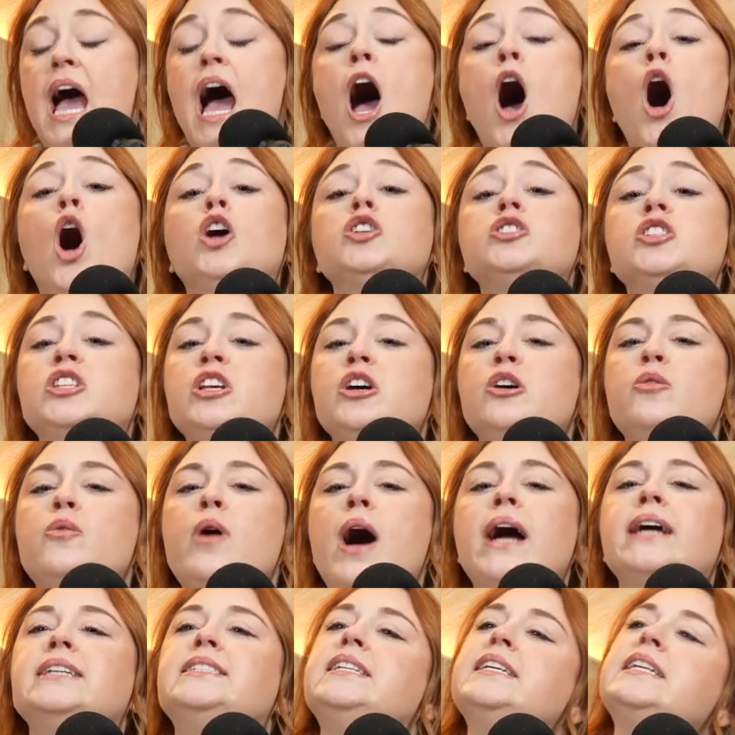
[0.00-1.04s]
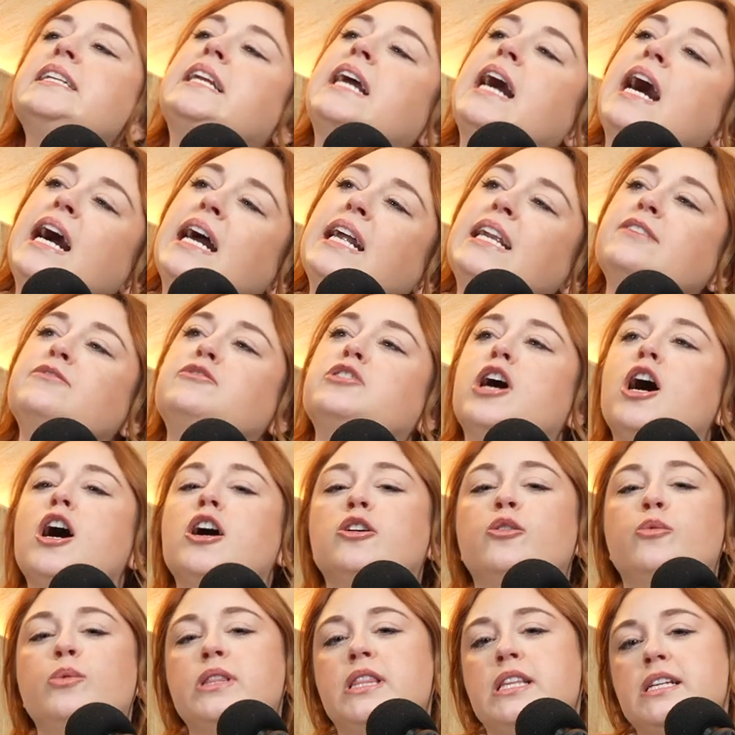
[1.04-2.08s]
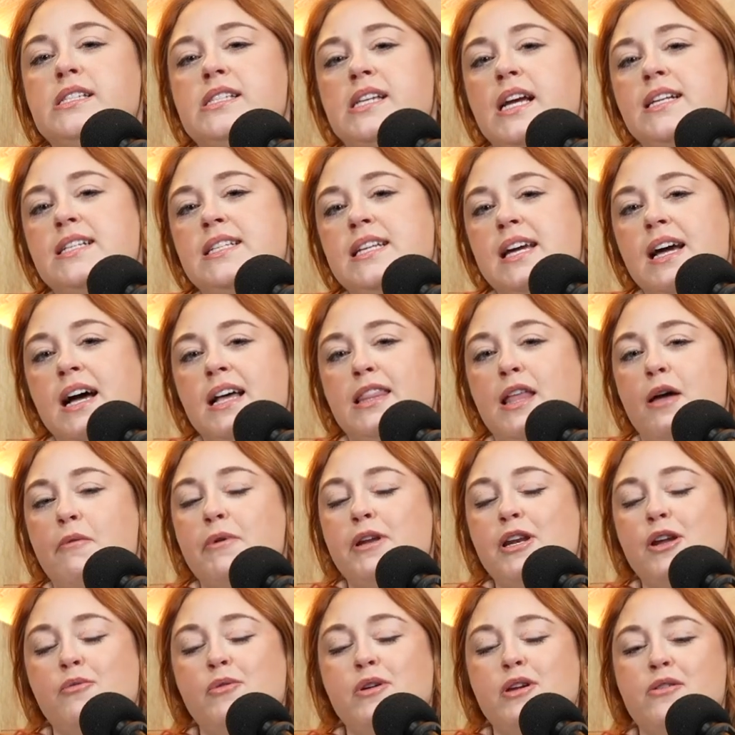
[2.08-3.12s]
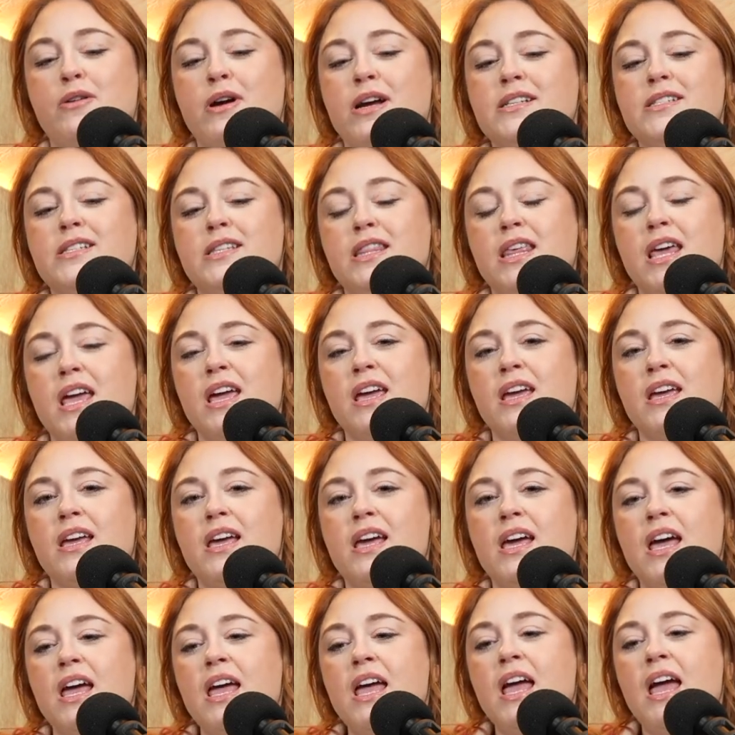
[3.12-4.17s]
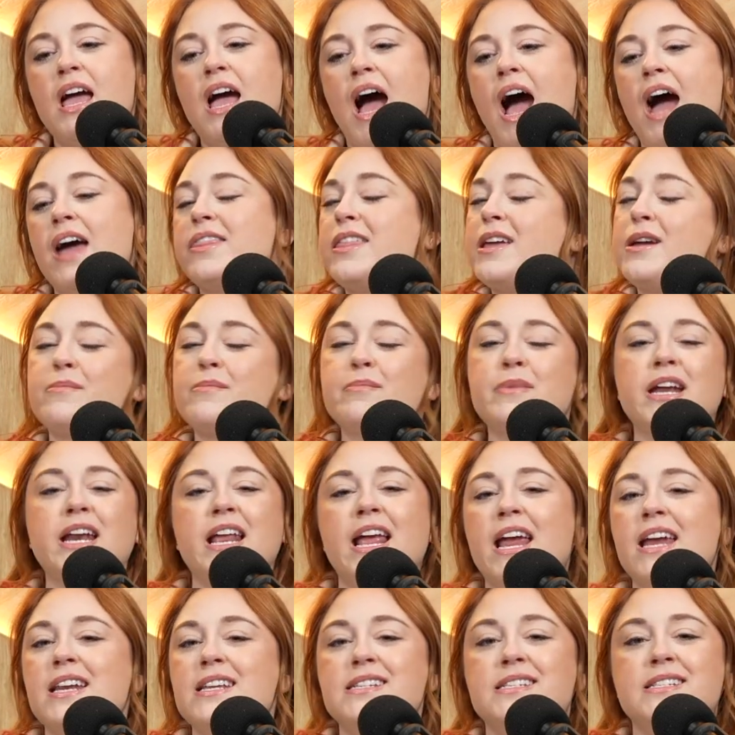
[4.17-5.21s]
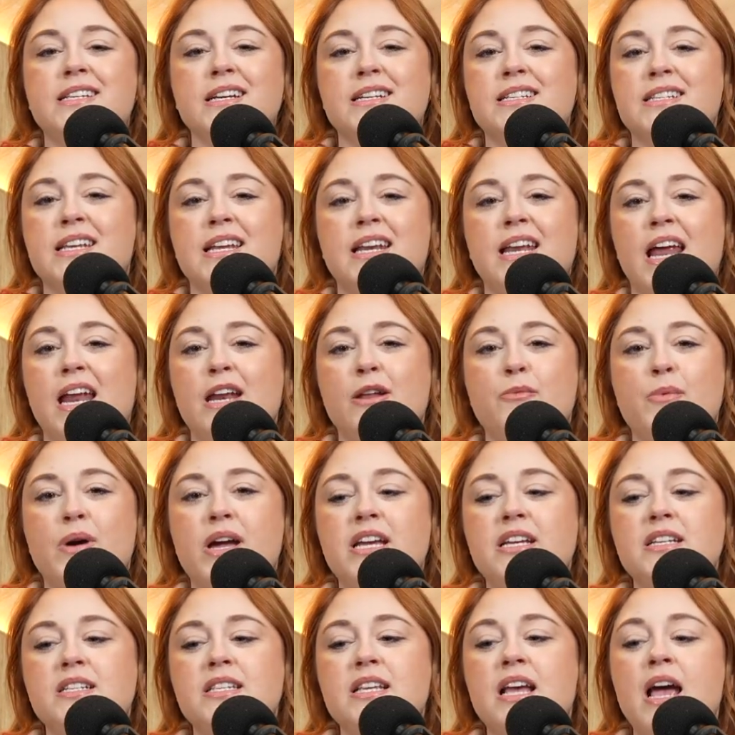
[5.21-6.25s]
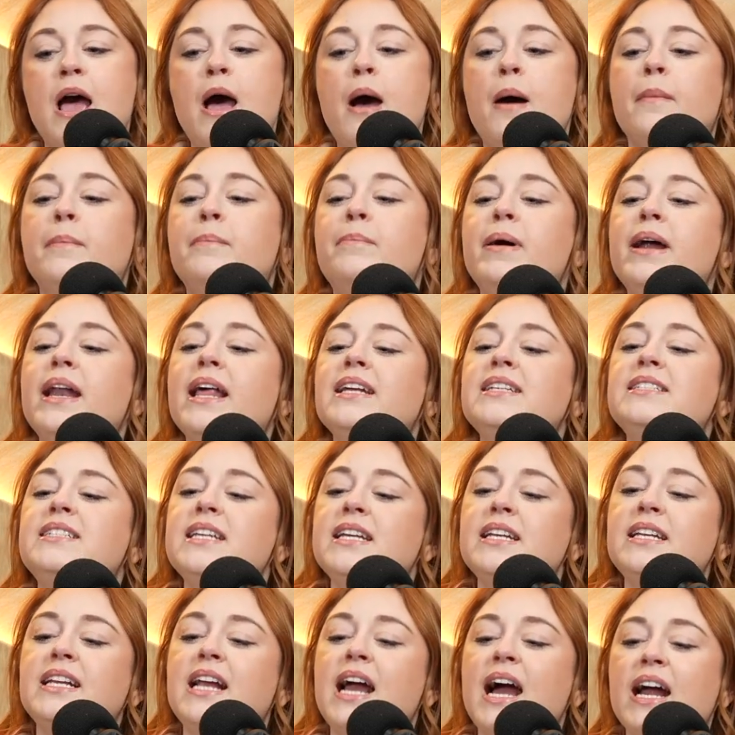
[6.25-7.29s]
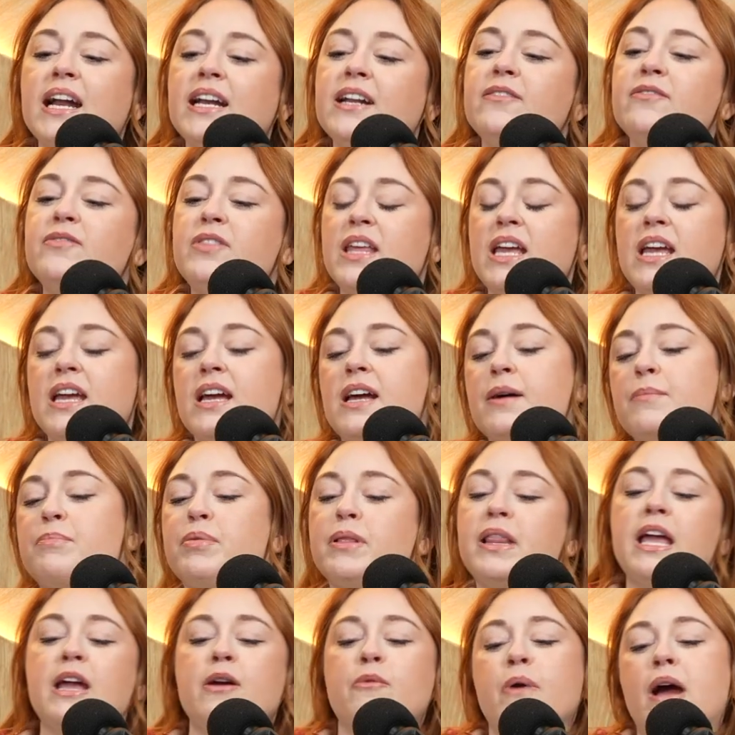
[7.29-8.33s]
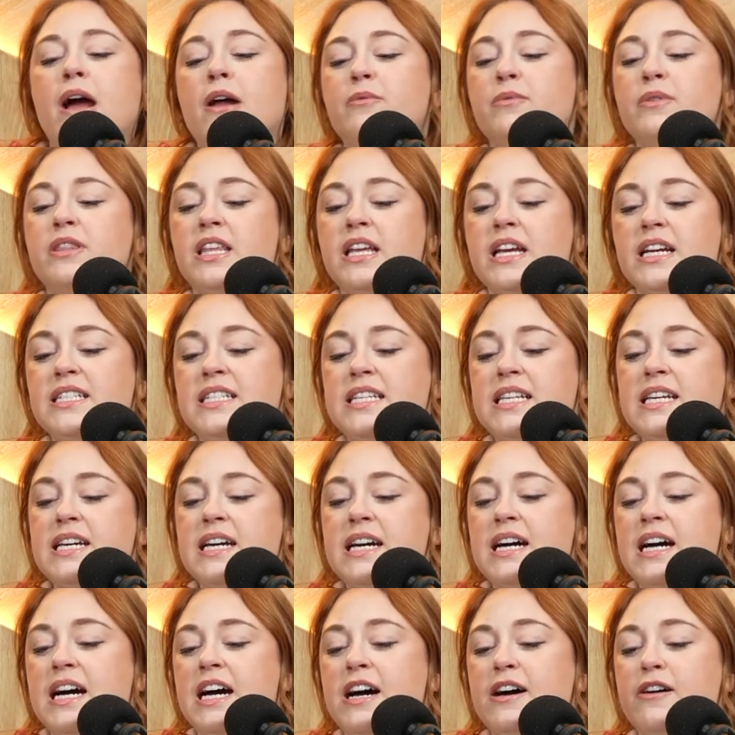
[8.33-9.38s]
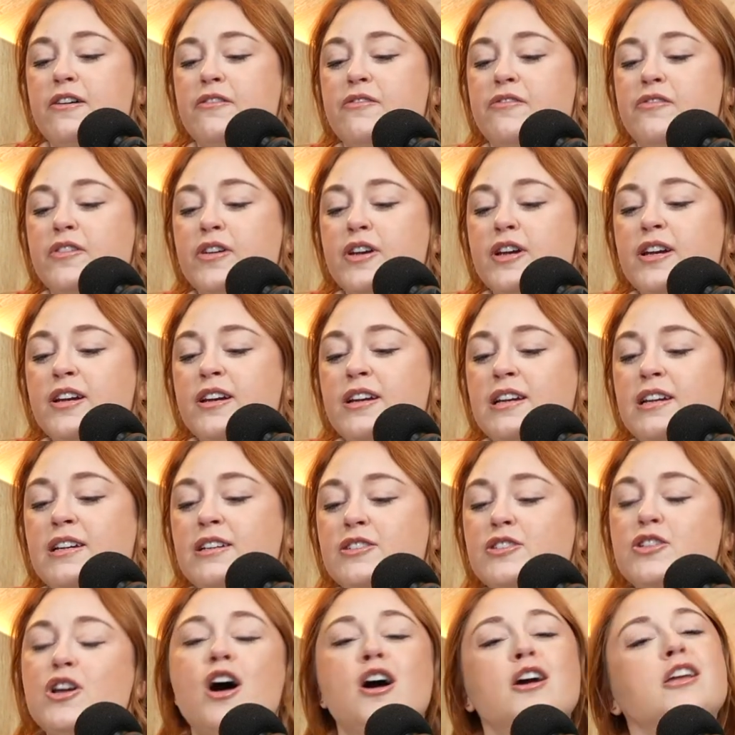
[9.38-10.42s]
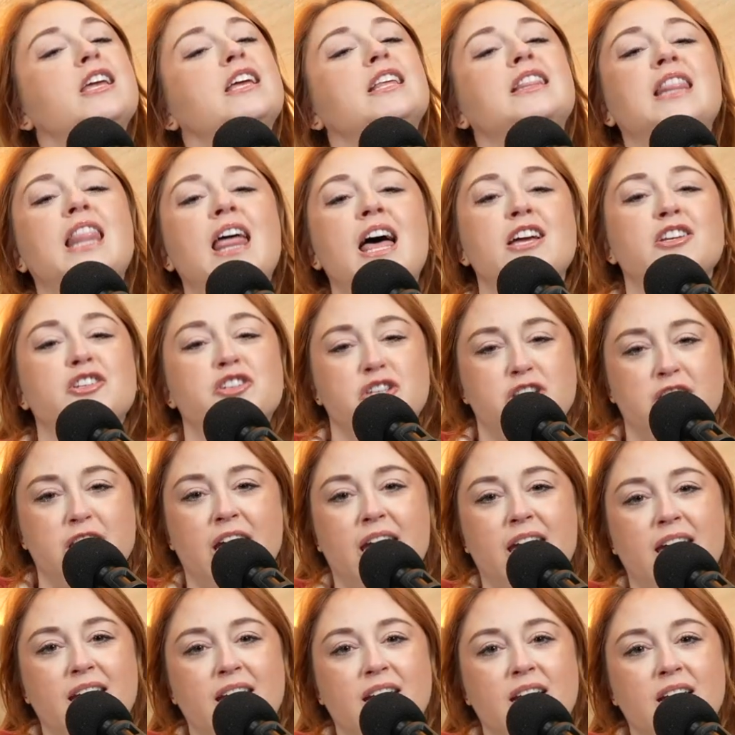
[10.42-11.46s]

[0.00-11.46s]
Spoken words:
Also, I did kind of toggle with this idea. Let me know what you guys think. I think I'm going to 86 it anyways. But I did kind of play around with the idea of talking less shit.